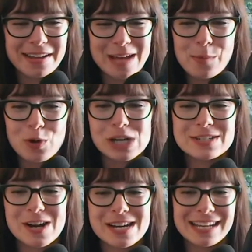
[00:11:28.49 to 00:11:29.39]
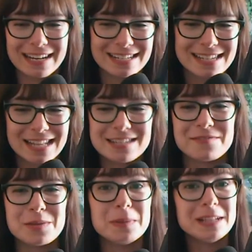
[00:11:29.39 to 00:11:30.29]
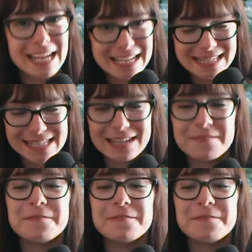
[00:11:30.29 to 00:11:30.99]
I, I'm already starting to get a sense of the place and of the